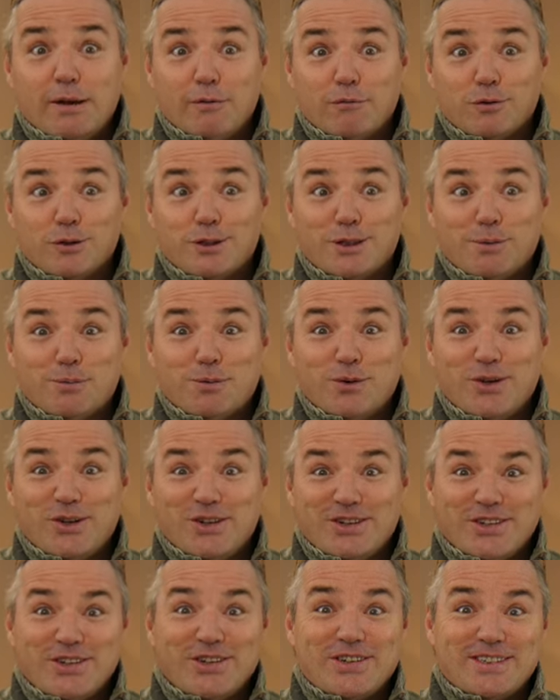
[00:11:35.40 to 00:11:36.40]
for
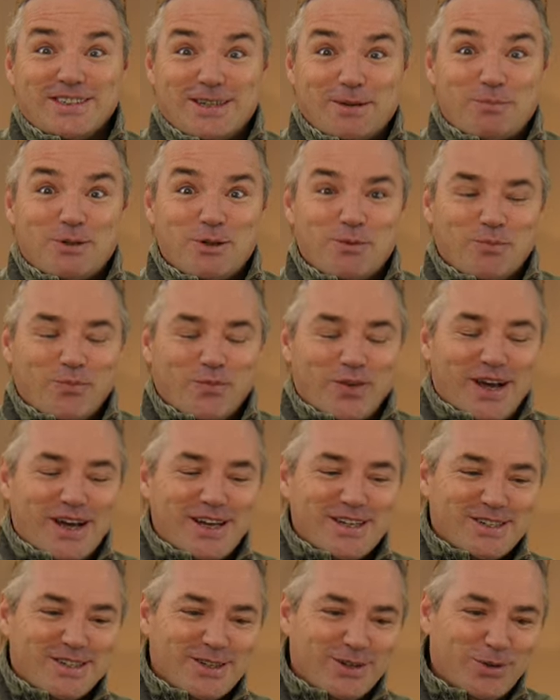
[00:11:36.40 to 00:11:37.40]
somebody to accept him
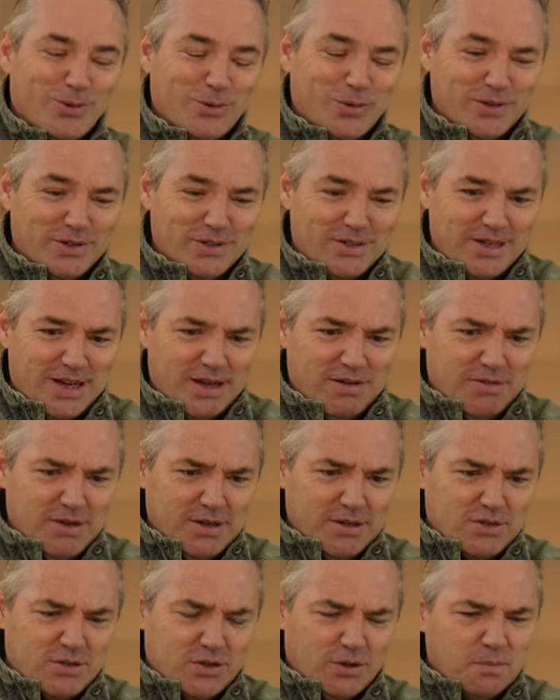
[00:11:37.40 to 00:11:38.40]
as Lord and Savior.
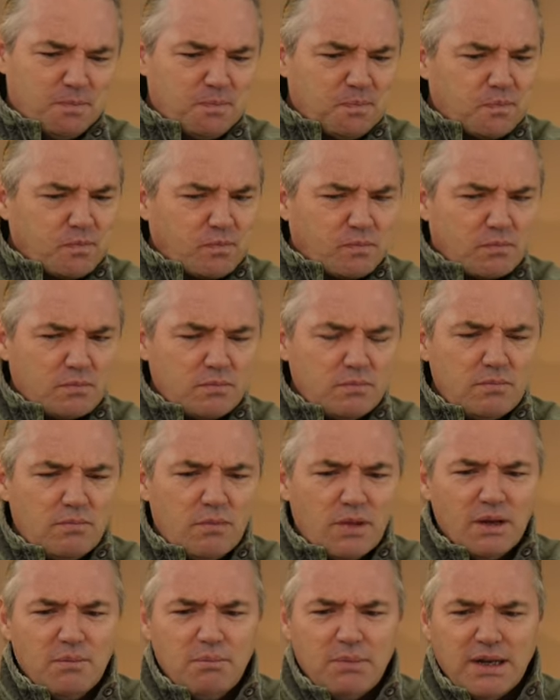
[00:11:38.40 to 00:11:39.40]
So,
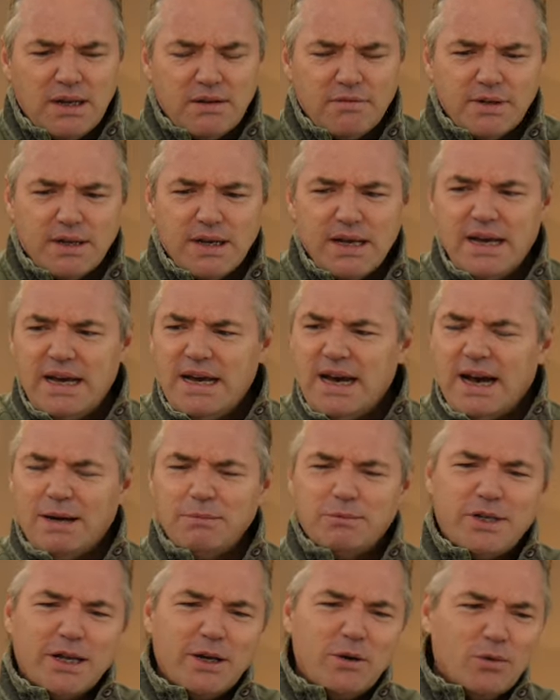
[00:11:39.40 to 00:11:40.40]
beloved, I'm
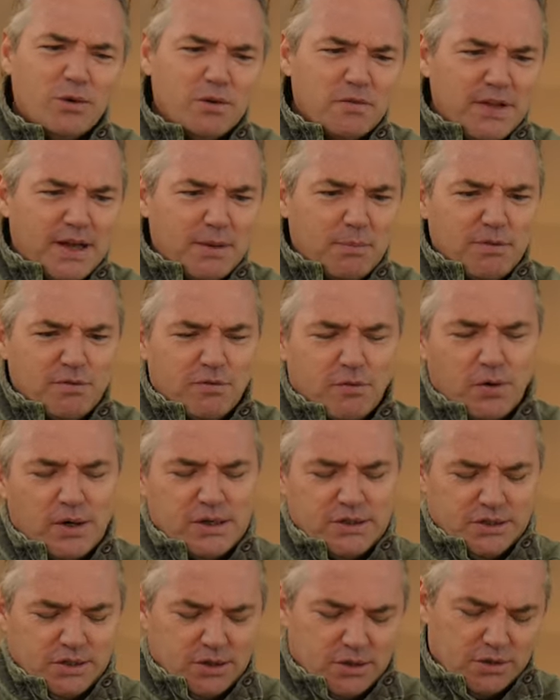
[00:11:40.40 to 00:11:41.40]
saying all of that before I
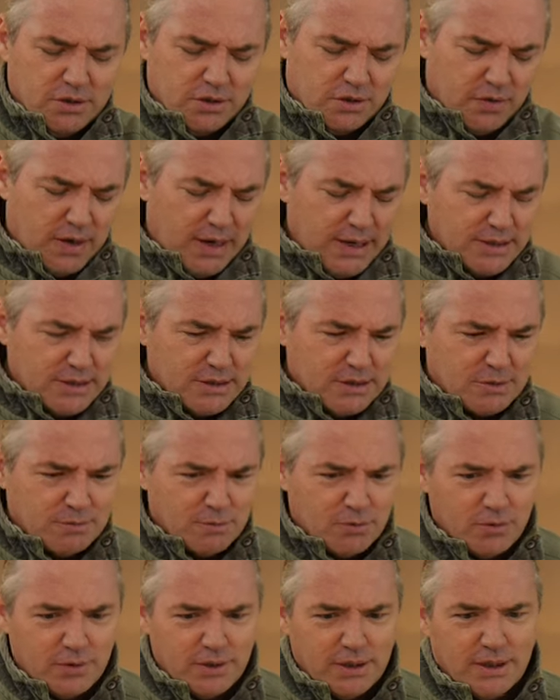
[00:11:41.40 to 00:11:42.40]
start to grind this
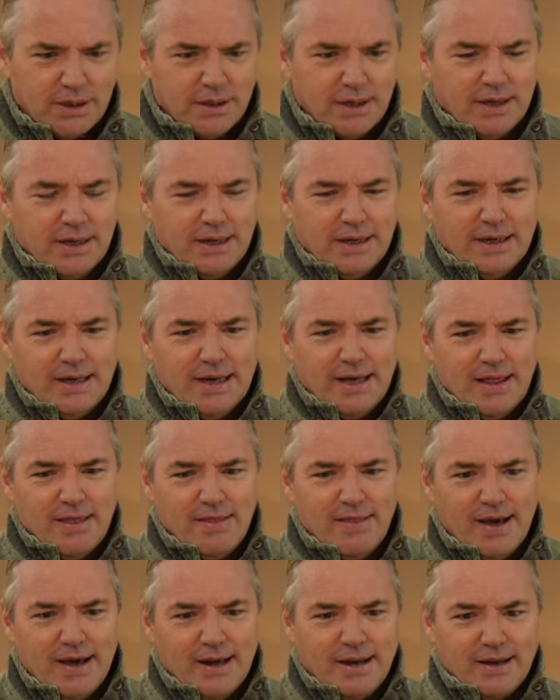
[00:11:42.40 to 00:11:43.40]
morning,
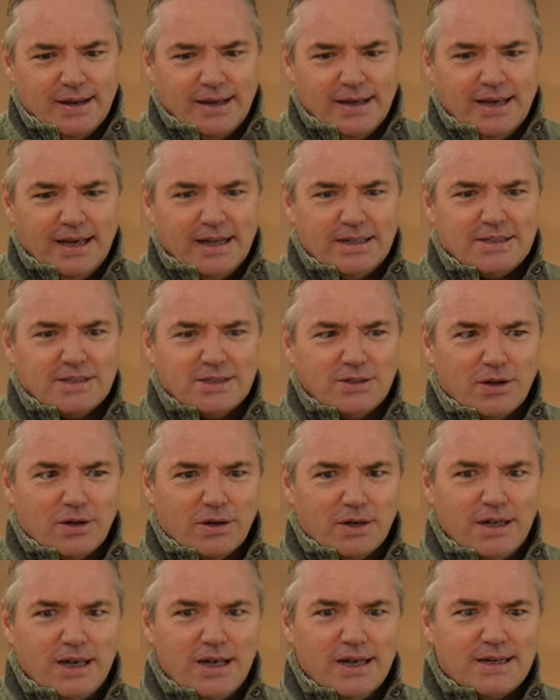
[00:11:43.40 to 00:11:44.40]
that it's
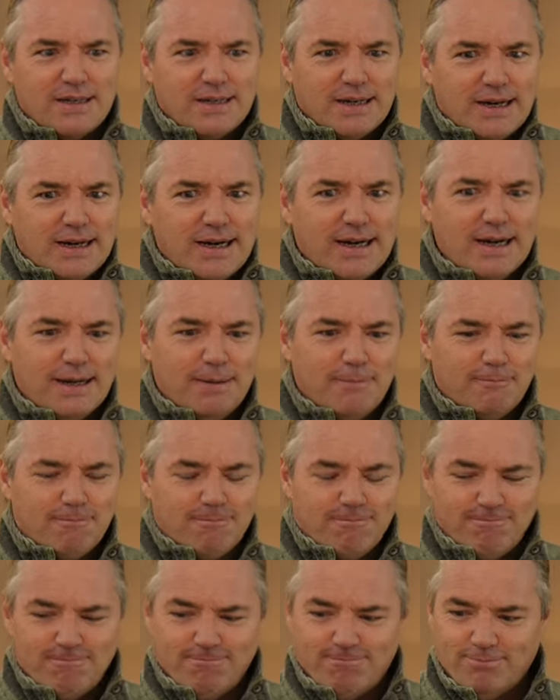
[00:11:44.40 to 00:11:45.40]
not yet
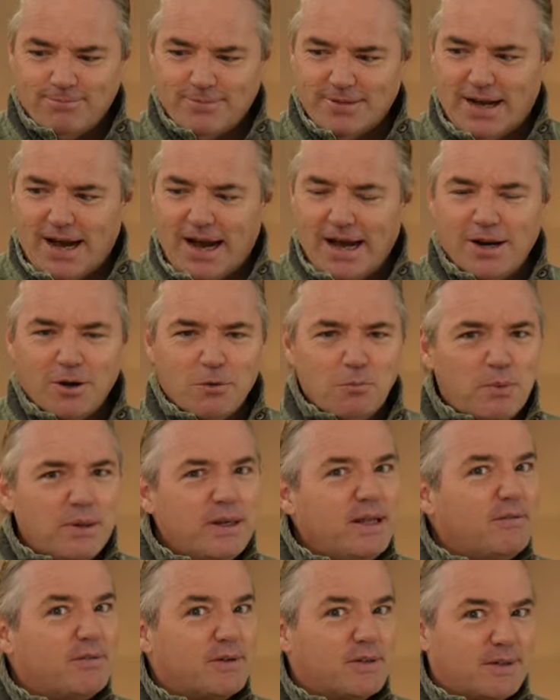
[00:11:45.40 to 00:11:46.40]
time. I don't
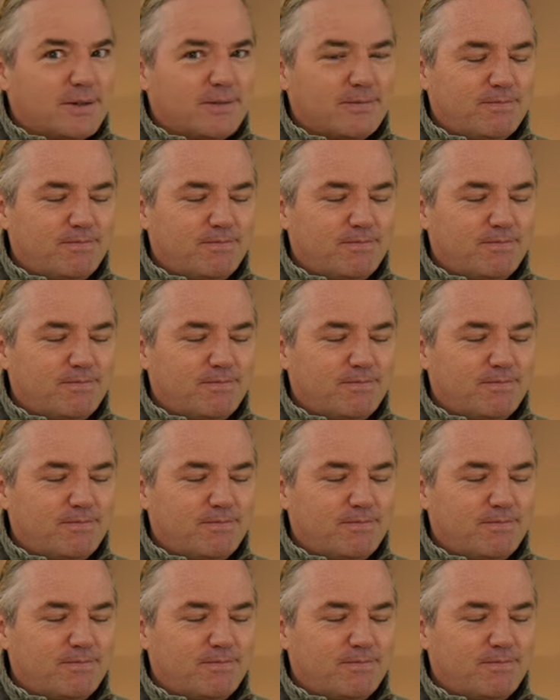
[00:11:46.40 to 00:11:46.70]
believe it.